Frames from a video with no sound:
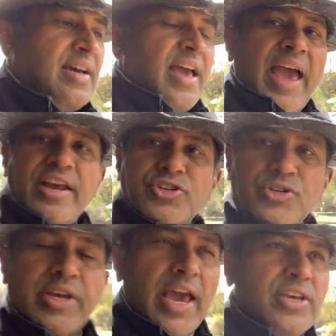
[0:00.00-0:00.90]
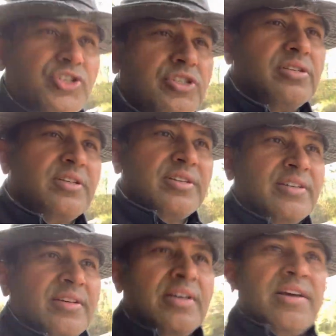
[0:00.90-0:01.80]
education,
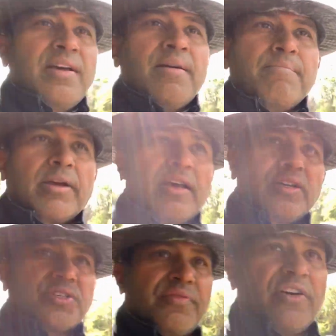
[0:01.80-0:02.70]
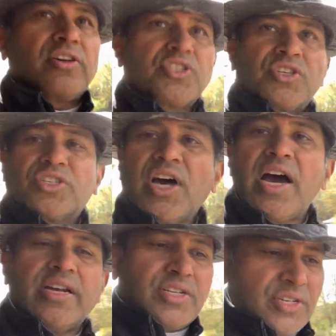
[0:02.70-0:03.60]
because of our
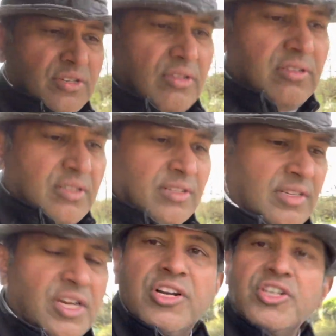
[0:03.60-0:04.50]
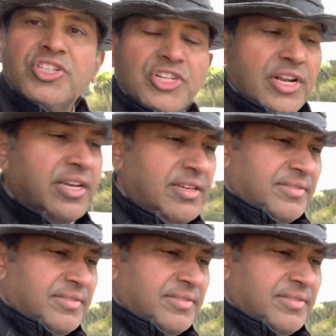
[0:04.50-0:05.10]
societal conditioning,